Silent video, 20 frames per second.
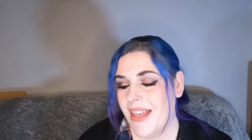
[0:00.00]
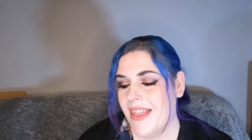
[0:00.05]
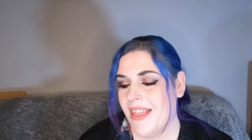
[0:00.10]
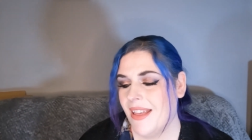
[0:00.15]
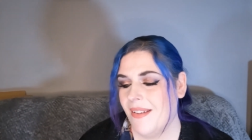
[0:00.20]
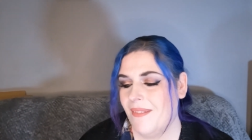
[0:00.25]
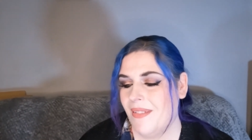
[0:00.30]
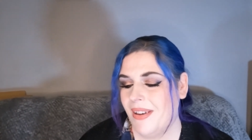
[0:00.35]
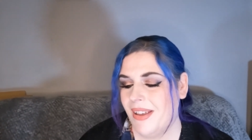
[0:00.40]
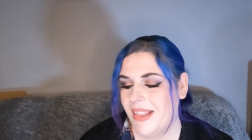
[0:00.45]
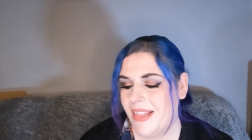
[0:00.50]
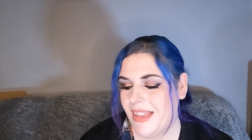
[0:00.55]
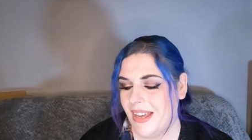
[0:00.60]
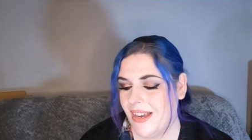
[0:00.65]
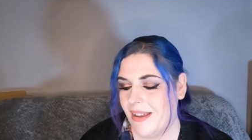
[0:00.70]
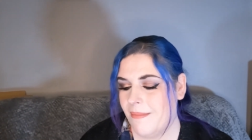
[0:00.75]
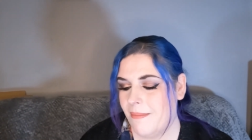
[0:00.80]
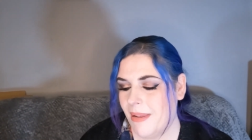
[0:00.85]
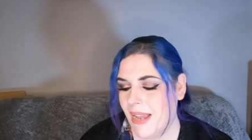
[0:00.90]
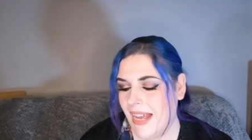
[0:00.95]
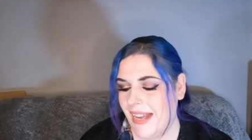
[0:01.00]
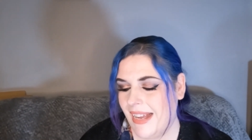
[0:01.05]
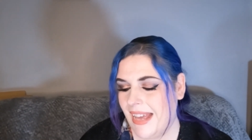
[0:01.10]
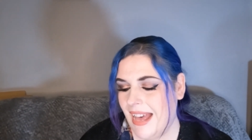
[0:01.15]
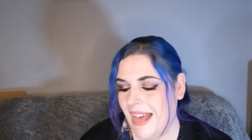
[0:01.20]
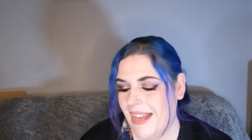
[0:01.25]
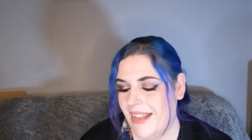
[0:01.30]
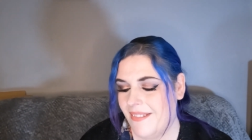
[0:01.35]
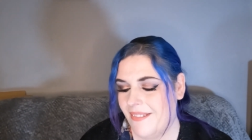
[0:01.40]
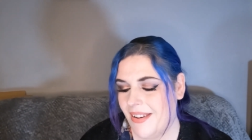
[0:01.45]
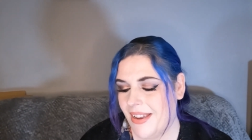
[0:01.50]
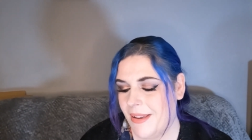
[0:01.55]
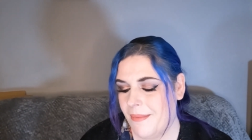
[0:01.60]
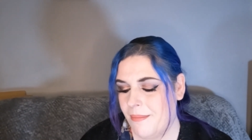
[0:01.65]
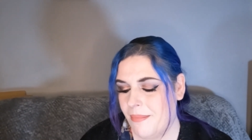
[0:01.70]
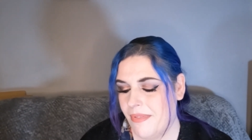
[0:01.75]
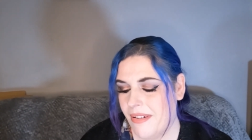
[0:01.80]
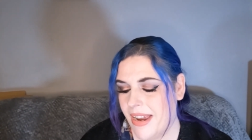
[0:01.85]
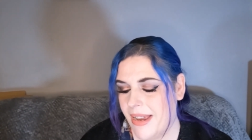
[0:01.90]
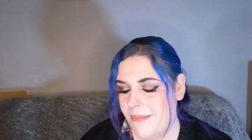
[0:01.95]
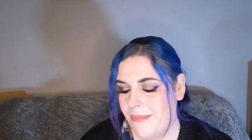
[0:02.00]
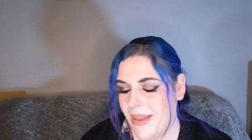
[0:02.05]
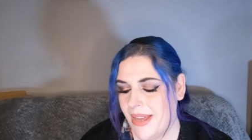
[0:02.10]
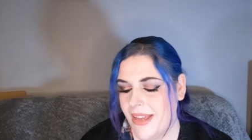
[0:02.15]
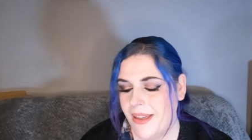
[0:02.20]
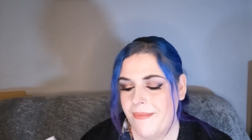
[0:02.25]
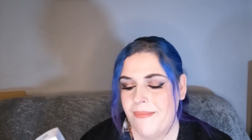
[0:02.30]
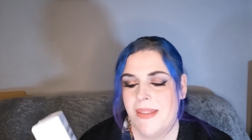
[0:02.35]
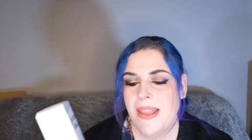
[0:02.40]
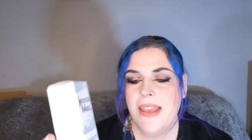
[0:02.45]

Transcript: Then we've got Jecca Blac Hydrate Primer.